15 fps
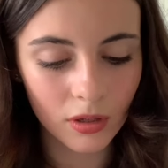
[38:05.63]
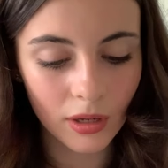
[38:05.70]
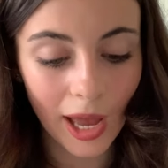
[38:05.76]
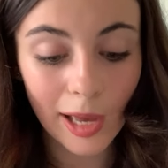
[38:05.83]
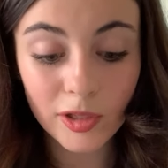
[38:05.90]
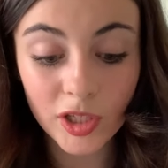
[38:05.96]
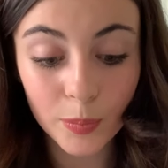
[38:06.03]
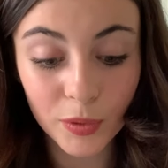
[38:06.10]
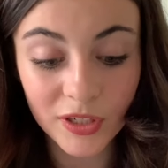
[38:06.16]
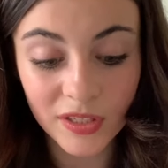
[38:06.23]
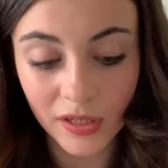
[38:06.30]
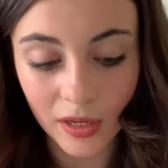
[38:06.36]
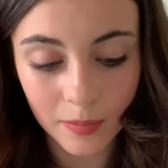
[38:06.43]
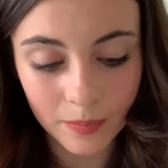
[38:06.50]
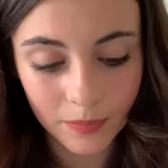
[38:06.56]
How's our
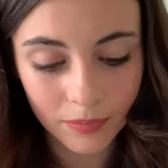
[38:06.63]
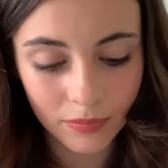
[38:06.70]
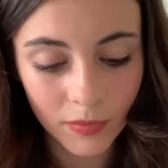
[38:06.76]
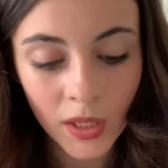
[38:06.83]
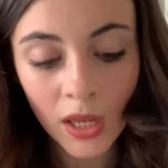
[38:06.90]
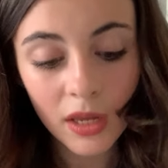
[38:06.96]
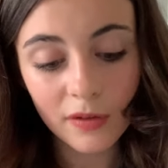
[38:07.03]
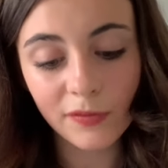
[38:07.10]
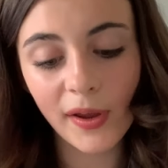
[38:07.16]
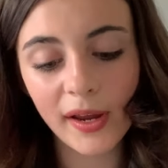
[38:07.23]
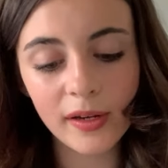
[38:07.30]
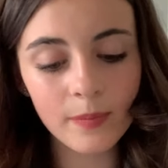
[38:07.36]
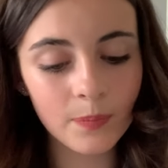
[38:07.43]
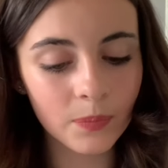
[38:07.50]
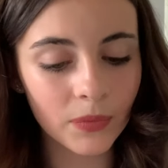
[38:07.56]
prisoner?
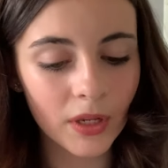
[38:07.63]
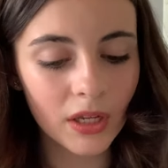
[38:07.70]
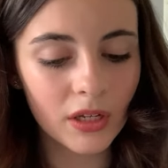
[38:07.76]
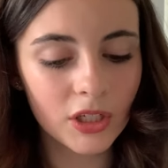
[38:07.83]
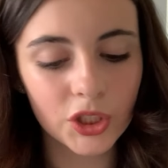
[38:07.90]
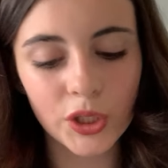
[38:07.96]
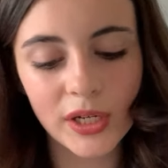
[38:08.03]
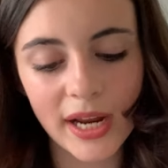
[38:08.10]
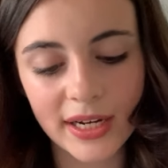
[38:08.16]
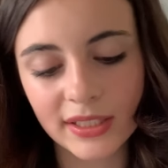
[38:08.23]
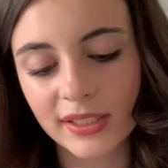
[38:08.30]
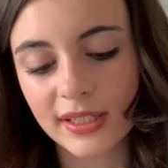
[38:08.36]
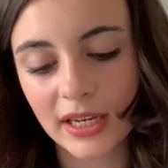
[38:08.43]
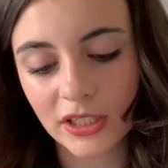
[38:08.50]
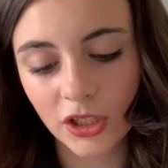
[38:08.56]
Fine. Juliet
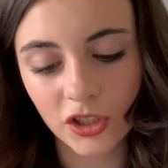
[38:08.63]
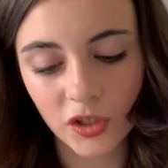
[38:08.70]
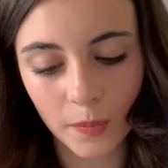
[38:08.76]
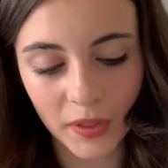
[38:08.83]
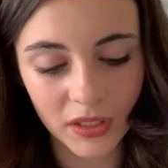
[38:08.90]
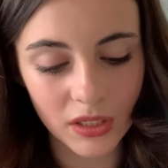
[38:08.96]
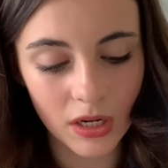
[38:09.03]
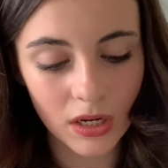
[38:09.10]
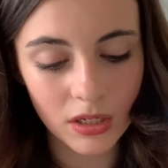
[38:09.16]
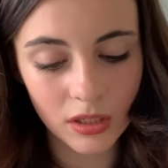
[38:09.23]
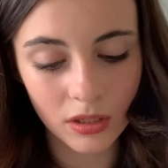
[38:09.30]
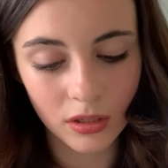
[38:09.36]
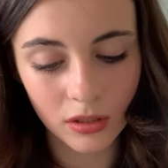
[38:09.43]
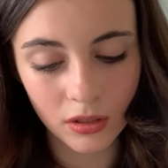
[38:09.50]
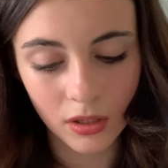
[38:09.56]
is getting her something to
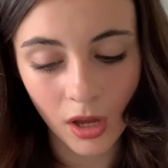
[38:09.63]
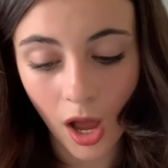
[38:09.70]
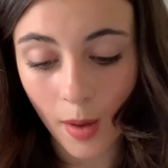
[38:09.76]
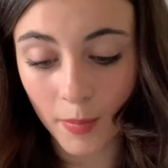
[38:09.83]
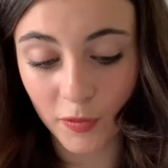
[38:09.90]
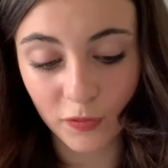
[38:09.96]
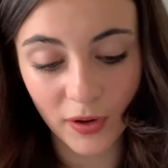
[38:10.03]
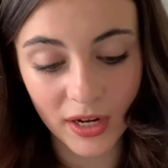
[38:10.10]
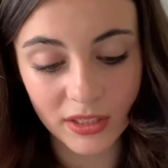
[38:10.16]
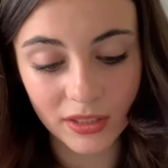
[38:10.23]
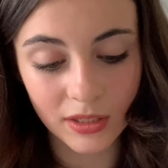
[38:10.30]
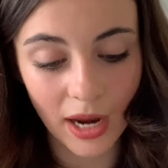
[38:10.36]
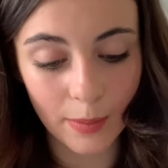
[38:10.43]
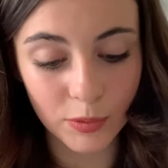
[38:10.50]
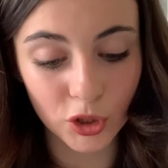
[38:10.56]
eat. I'm
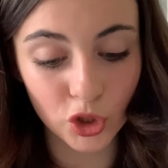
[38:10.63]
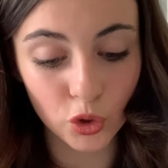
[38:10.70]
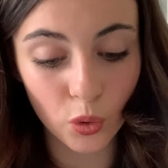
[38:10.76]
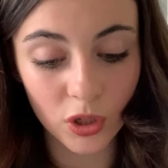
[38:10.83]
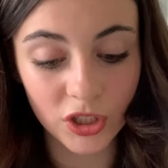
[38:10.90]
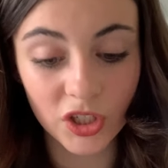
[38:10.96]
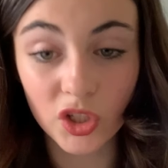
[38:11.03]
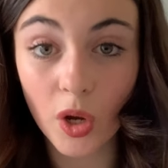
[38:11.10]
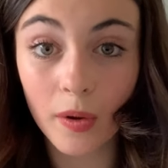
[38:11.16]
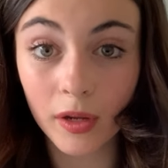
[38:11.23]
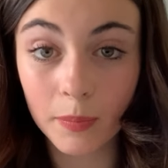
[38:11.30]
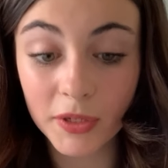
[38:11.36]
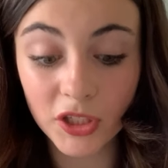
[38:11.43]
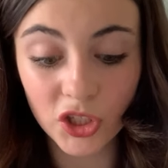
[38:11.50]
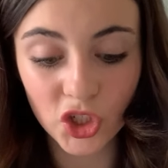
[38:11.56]
afraid, Captain Short, she's going
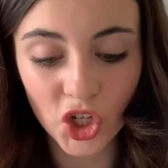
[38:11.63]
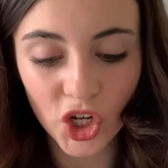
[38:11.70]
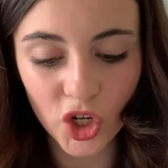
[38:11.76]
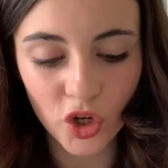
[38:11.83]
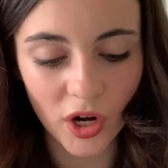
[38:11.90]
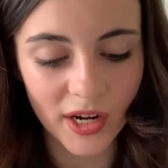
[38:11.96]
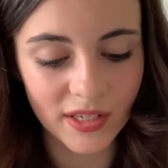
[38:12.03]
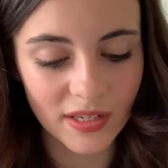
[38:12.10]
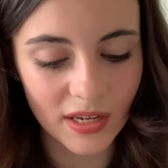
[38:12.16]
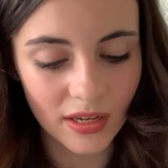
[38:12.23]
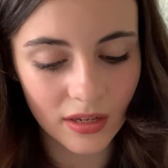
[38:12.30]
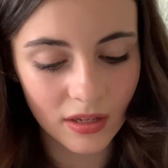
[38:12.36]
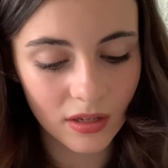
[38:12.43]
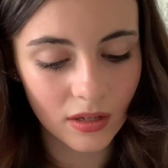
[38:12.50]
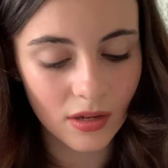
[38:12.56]
a bit
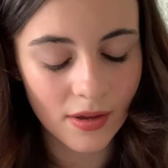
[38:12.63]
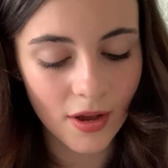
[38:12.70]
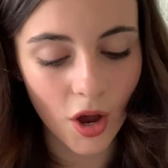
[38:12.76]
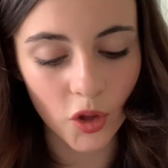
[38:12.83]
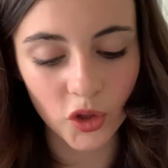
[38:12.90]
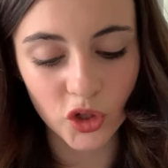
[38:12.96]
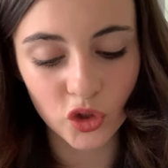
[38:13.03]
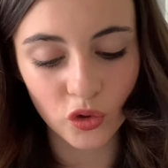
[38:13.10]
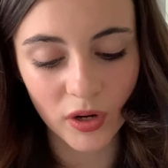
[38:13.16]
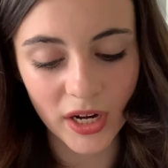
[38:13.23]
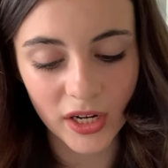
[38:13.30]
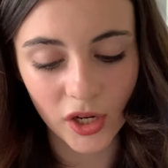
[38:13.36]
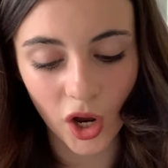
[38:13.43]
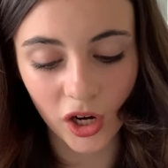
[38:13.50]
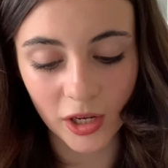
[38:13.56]
stir-crazy. On the
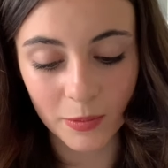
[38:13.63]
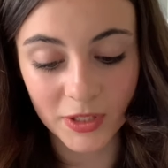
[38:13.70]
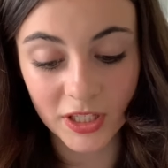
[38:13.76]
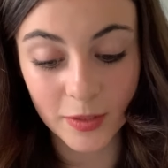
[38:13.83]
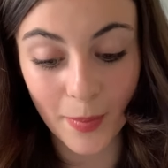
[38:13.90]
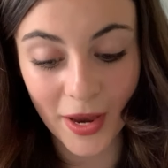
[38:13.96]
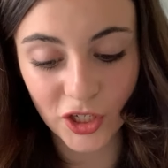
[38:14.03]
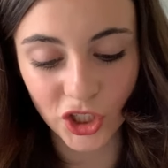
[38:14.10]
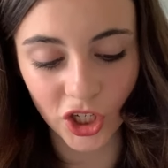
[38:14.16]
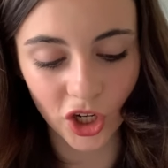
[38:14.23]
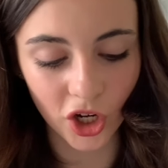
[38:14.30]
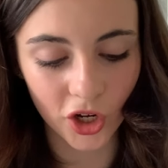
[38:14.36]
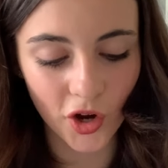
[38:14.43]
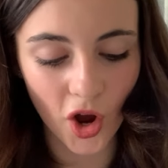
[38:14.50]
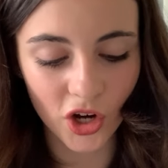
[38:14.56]
screen, Holly was smashing
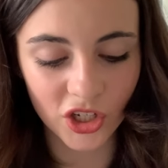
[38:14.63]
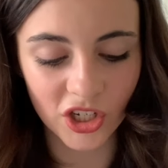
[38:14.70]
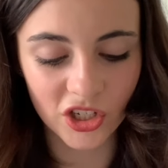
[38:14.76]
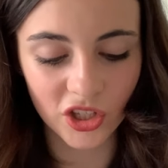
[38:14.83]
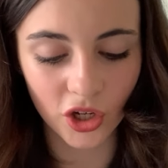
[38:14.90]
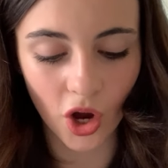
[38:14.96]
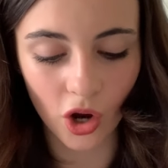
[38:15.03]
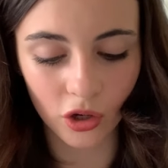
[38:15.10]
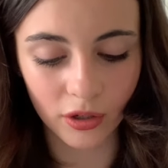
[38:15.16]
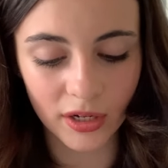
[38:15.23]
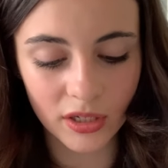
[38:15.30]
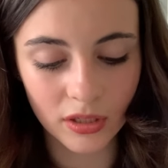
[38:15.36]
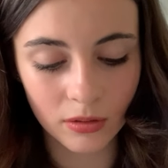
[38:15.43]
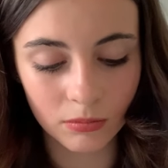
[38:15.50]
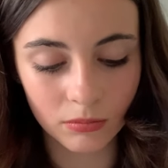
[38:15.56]
her cot into the
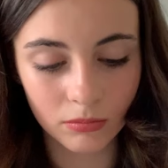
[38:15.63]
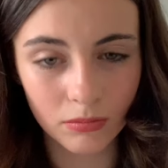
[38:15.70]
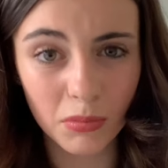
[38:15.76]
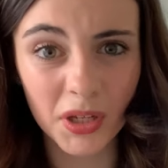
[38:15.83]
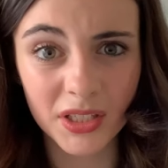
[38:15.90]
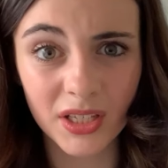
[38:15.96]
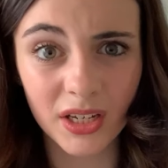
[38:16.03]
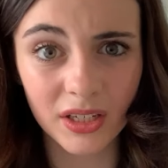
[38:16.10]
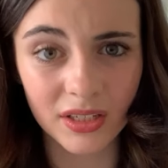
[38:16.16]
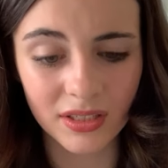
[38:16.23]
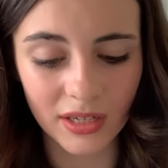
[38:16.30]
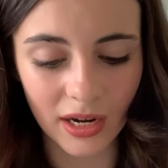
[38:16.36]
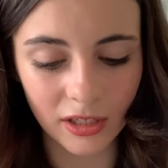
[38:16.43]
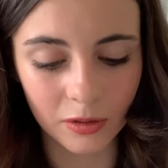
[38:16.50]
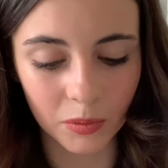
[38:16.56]
concrete. It's
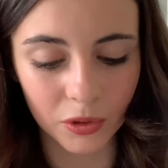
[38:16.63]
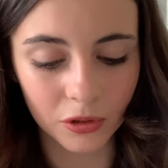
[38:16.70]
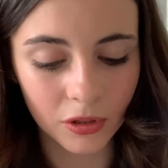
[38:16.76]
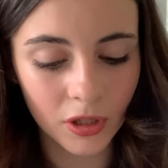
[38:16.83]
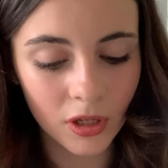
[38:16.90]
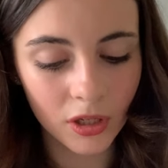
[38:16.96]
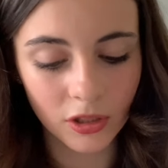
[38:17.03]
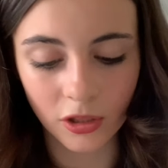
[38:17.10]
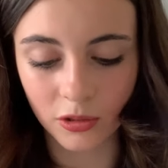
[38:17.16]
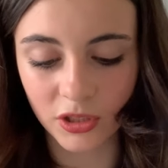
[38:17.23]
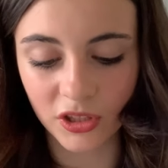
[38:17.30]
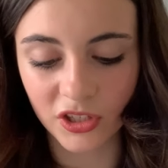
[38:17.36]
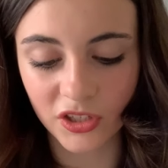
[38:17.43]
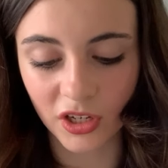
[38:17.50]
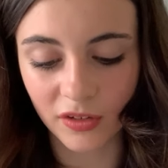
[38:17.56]
understandable,
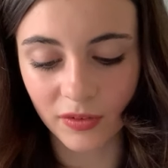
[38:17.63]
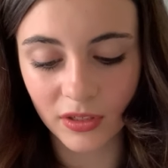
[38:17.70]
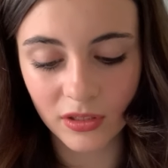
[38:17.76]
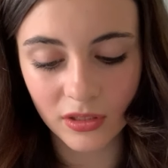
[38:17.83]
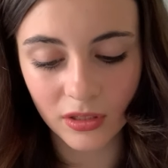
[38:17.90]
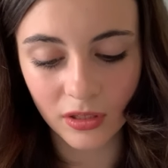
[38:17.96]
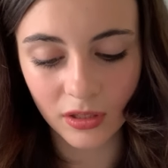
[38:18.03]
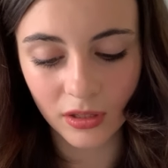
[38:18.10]
noted the servant.